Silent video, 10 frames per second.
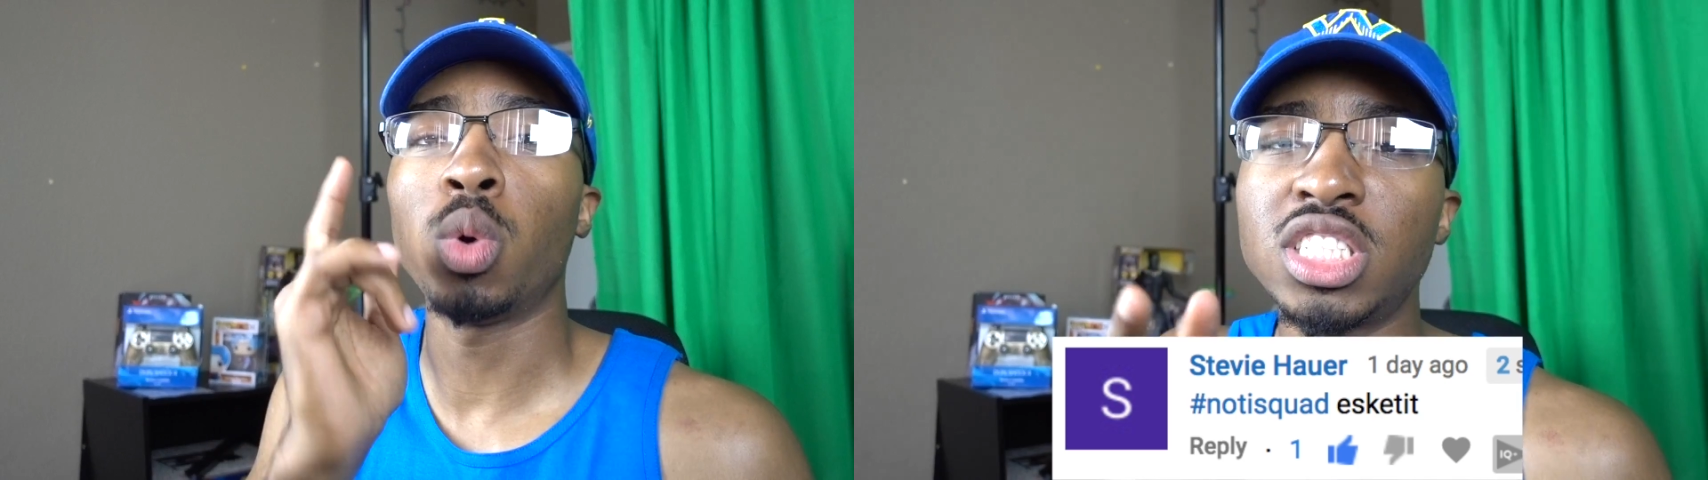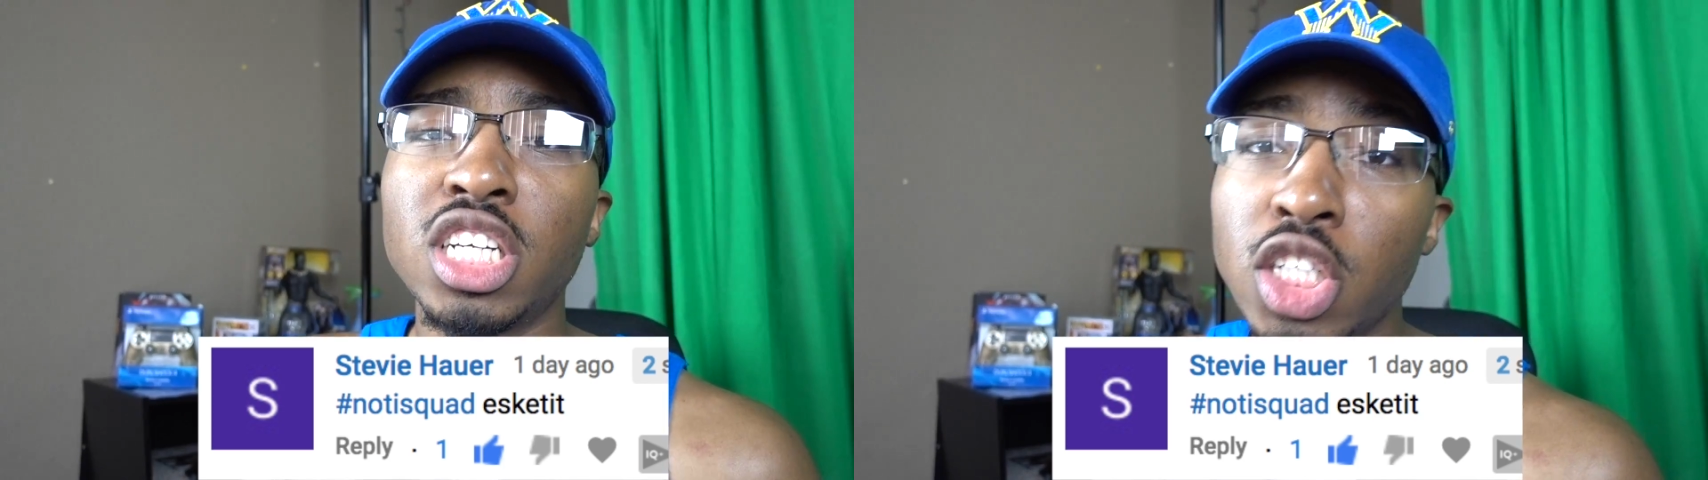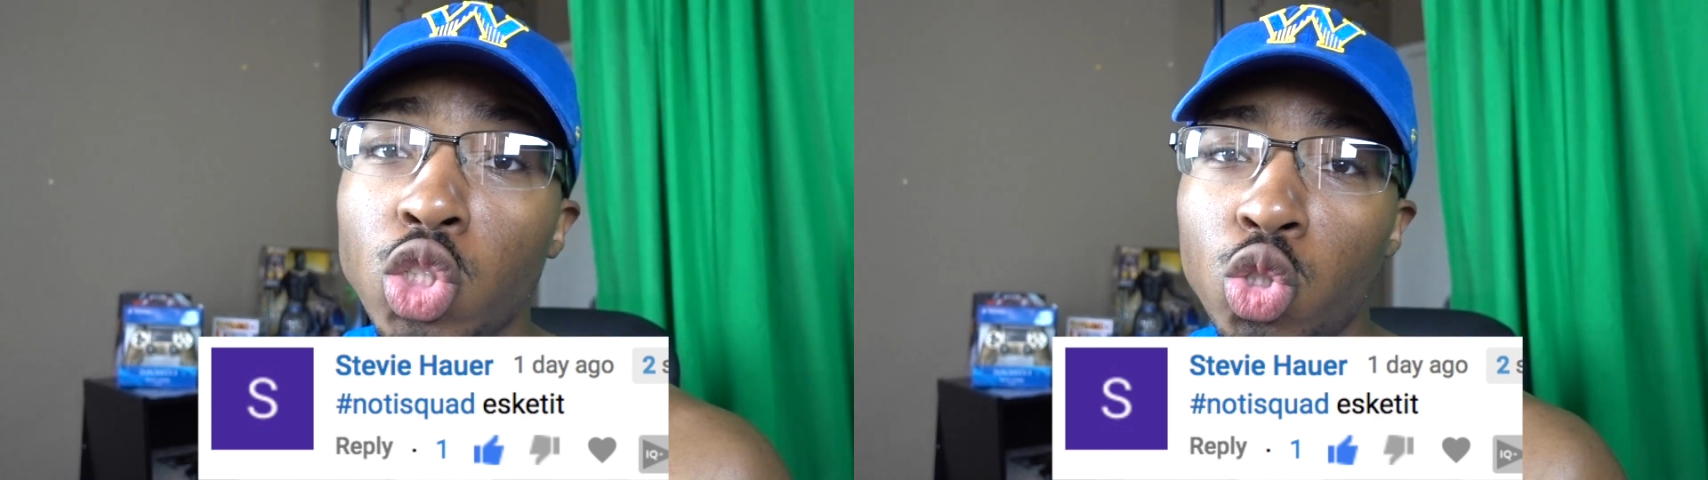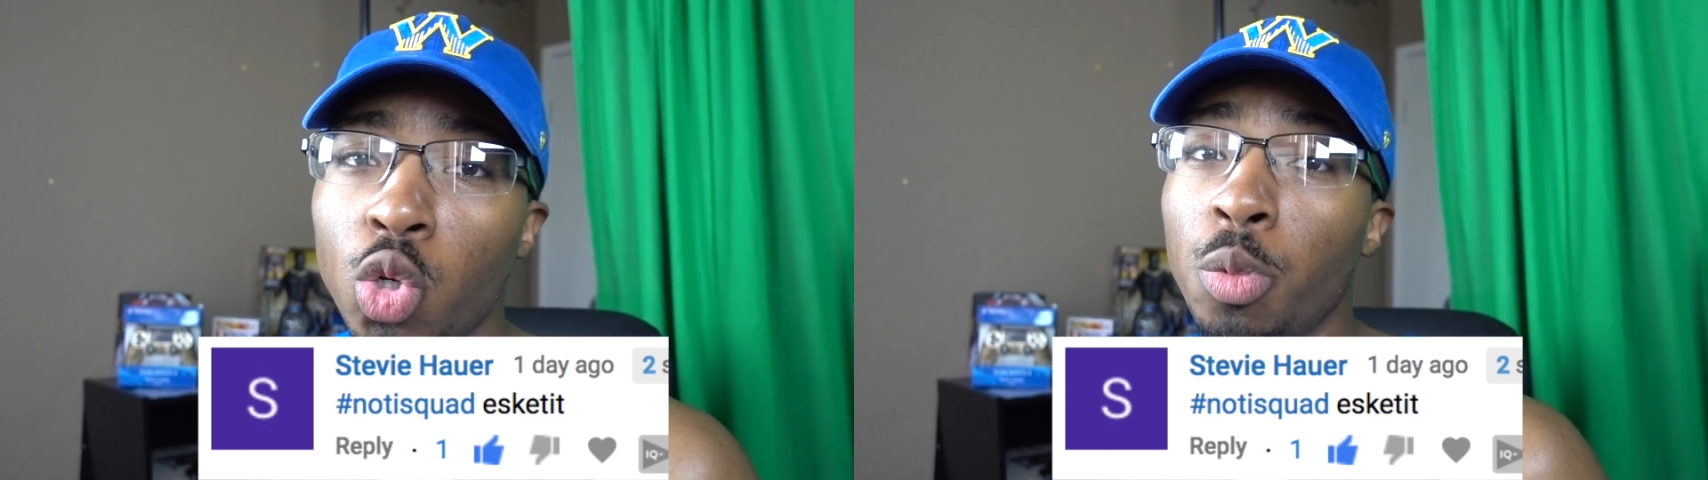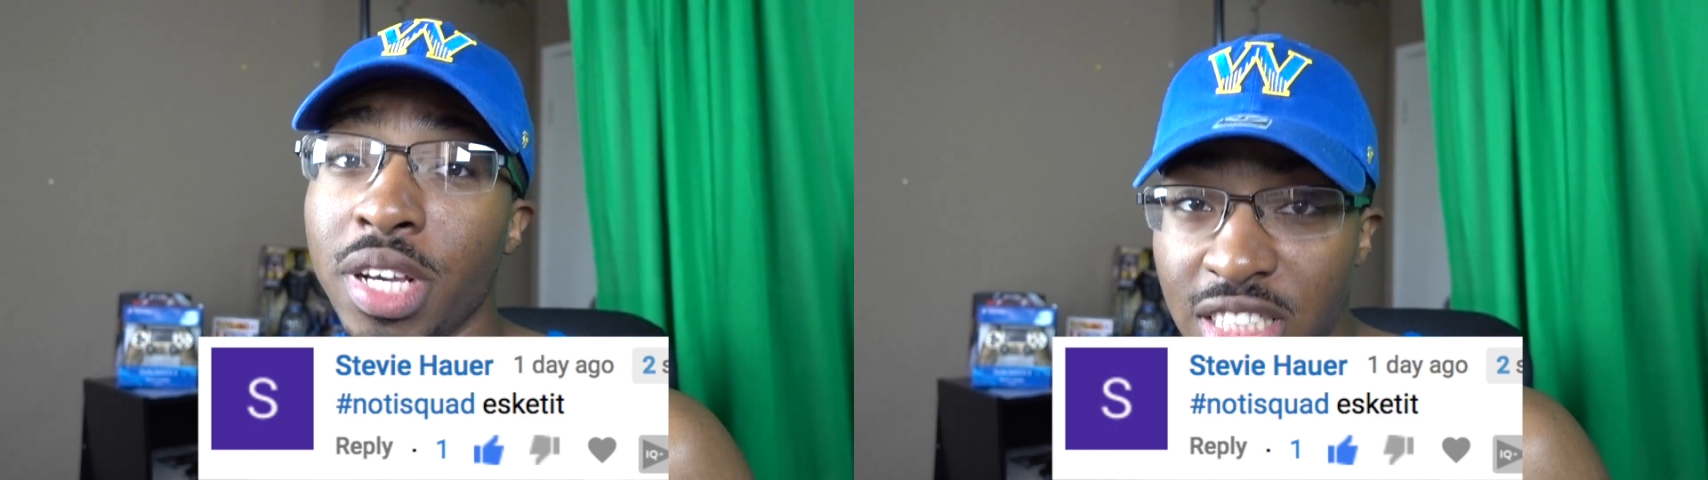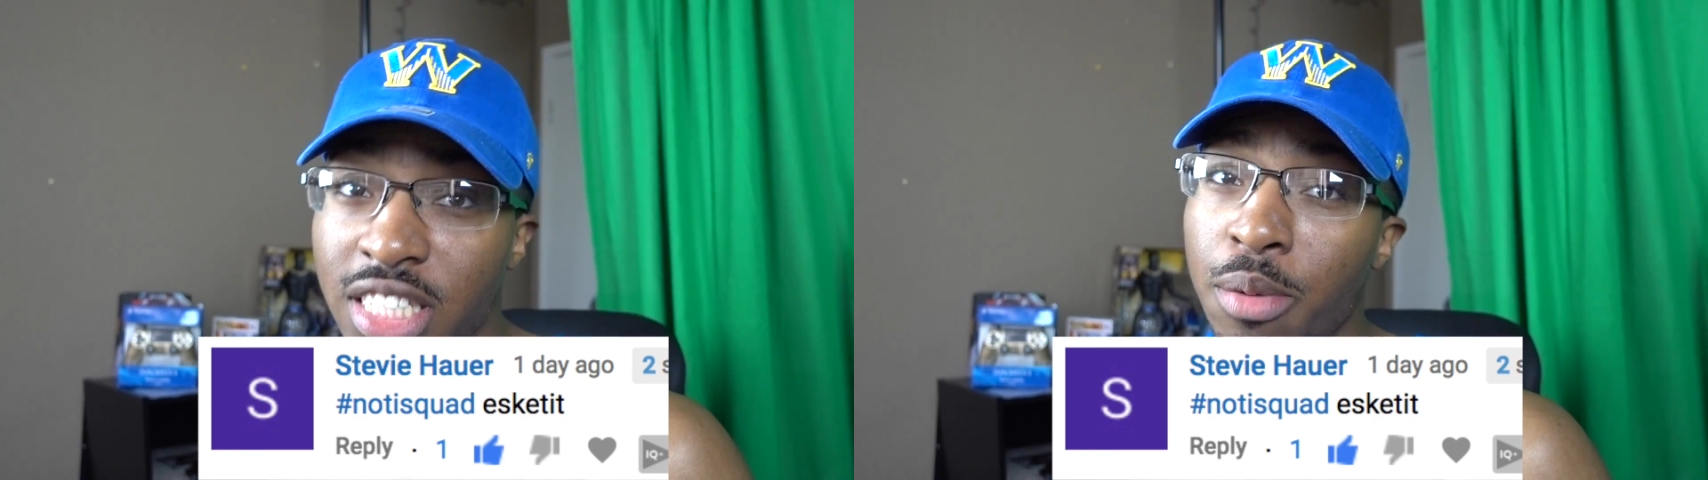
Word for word: What's good YouTube? It's the